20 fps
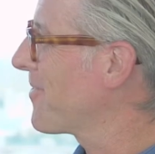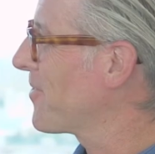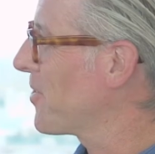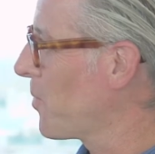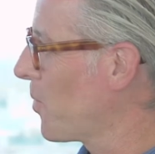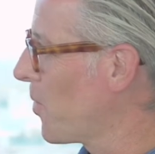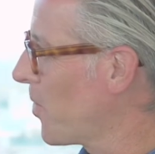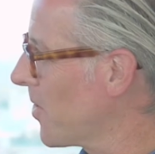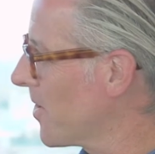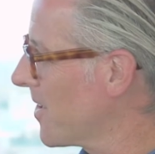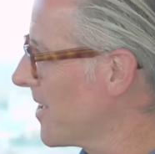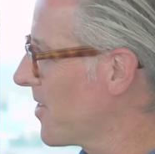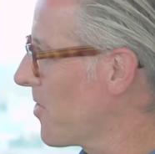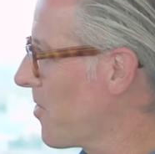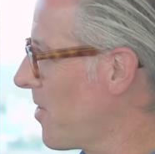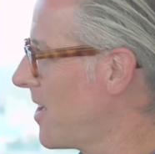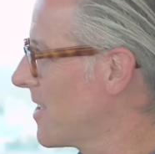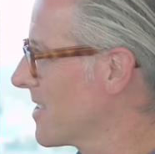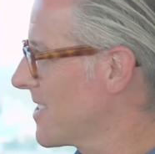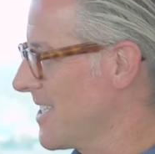going to have to work
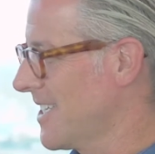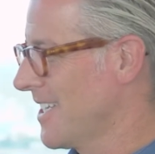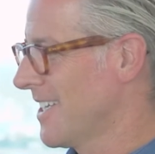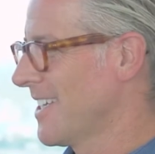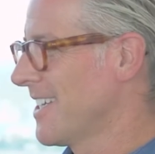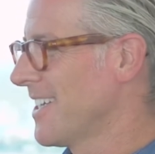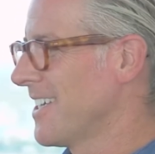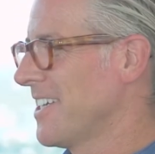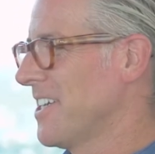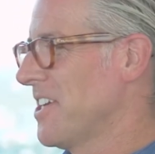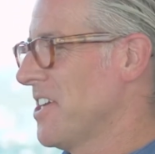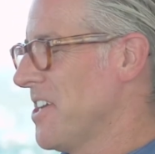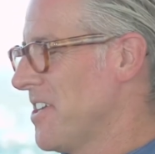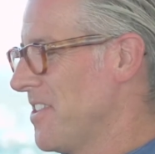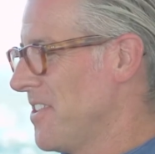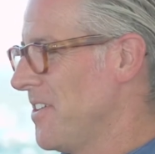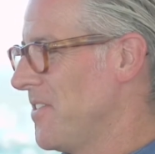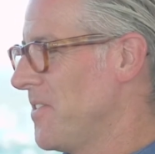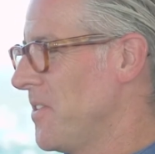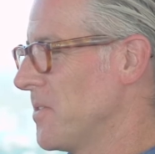across
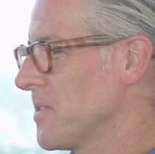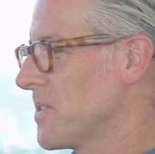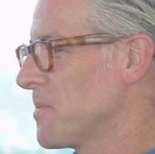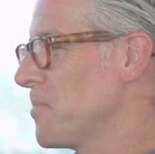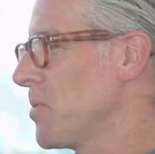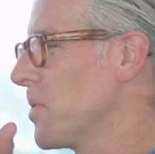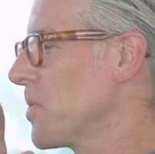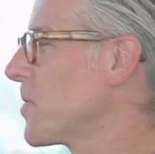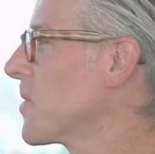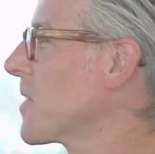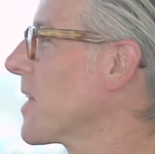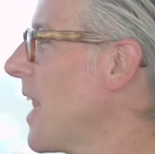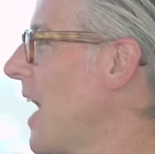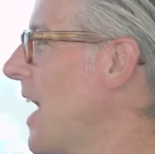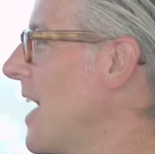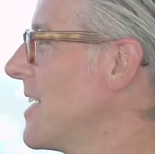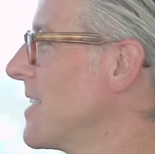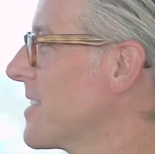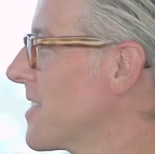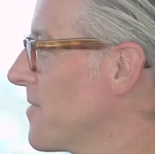those blurred
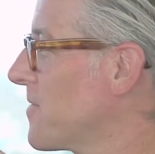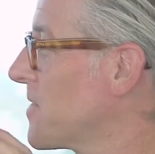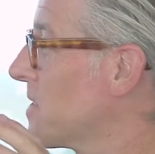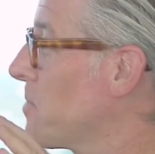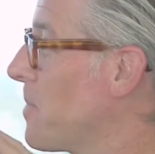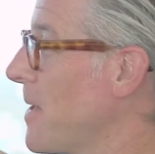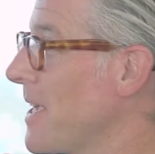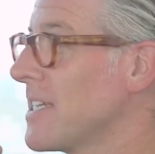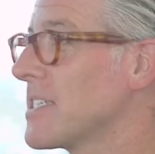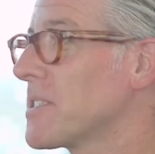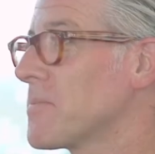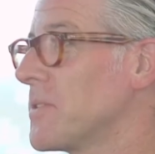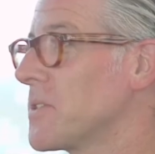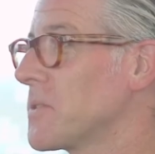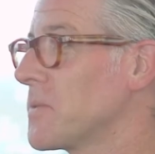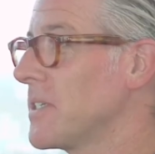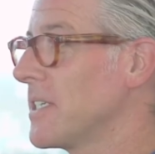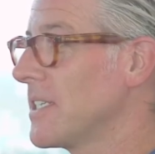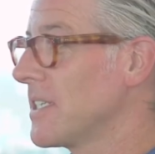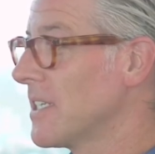lines of space
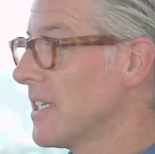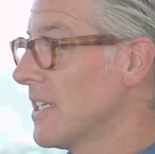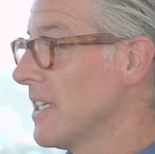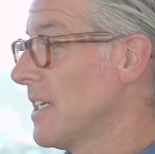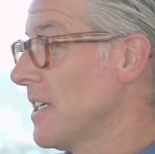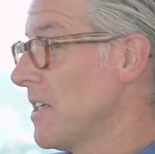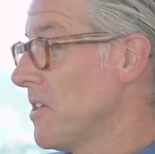between,